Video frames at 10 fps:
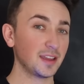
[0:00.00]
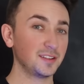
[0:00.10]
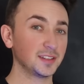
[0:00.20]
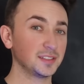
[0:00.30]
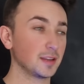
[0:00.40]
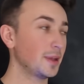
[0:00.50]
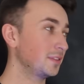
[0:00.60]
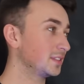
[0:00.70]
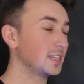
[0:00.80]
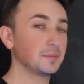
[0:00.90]
engines at
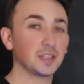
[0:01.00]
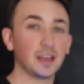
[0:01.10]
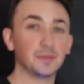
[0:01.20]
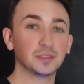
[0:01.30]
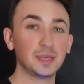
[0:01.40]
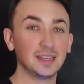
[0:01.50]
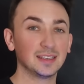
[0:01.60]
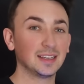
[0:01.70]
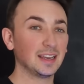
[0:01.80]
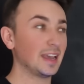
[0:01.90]
about the same time as me,
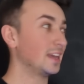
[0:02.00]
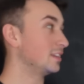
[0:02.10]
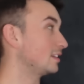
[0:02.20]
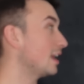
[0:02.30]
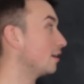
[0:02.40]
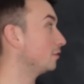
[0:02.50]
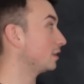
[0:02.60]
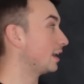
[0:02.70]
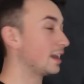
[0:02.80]
and now they